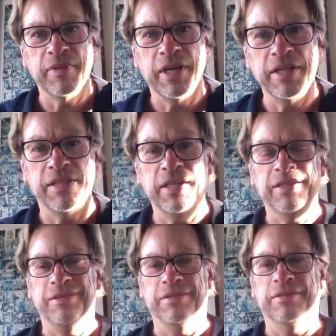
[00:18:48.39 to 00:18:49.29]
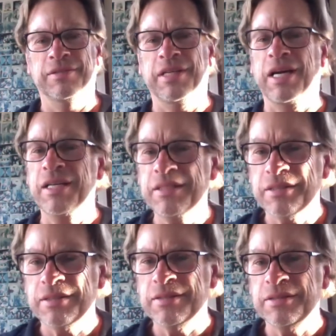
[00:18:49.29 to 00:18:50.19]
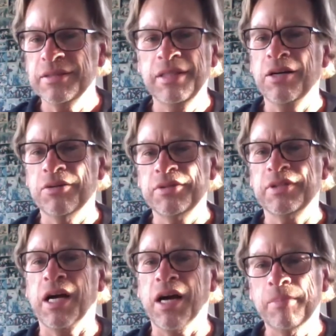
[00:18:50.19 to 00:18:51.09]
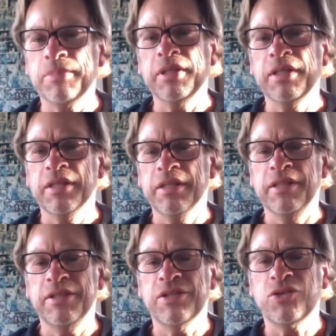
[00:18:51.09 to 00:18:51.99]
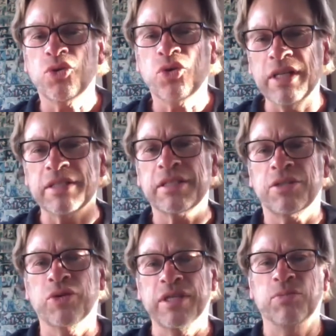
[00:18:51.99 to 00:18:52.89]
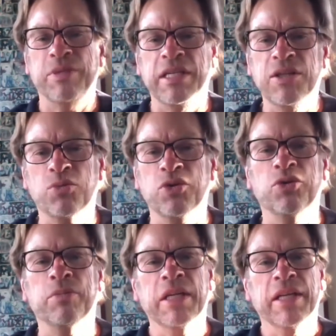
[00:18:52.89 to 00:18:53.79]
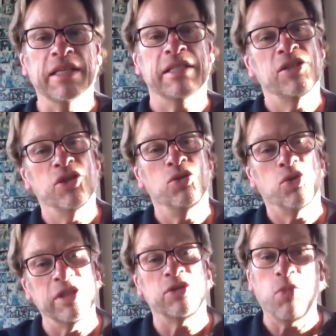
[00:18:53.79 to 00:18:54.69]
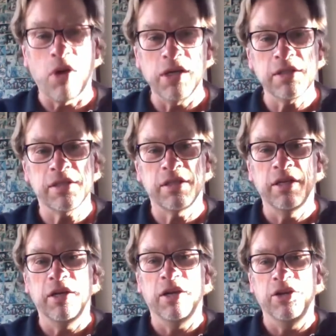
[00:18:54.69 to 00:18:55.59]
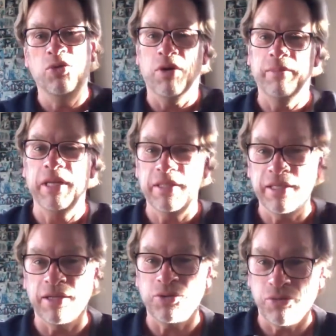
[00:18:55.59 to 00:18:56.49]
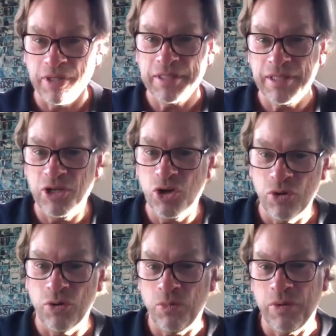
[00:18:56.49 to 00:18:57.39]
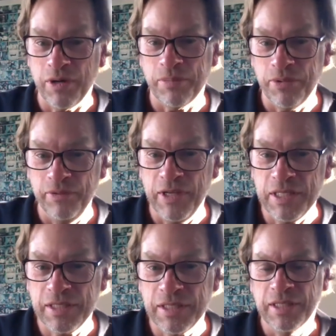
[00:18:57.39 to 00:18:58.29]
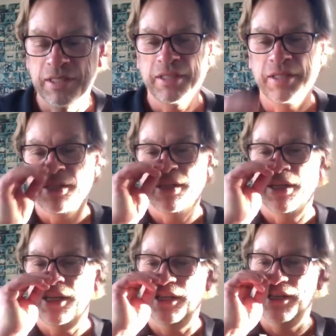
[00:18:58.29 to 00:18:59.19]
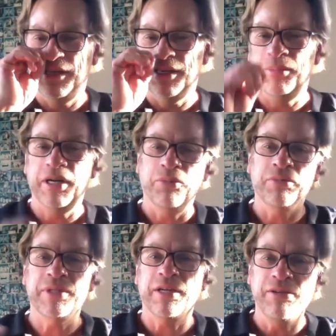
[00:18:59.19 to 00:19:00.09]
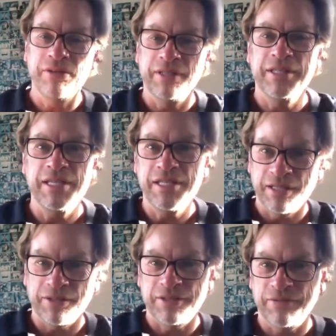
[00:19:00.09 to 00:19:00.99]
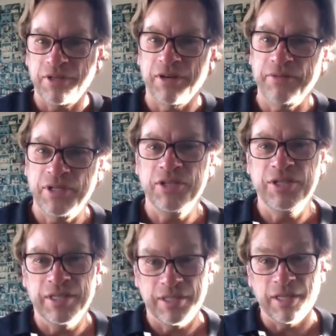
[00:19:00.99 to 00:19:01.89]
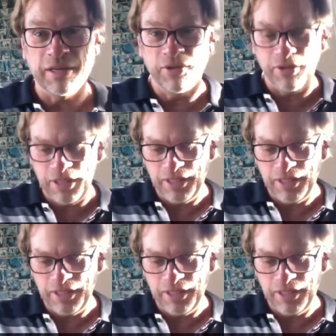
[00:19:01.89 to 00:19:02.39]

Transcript: I said, guys, no, stop. This is Chris. Chris was in the room. This is who Chris wants. You want me to tell Chris that you don't want to approve this? And I mean, I won't tell you the details of the conversation because it got a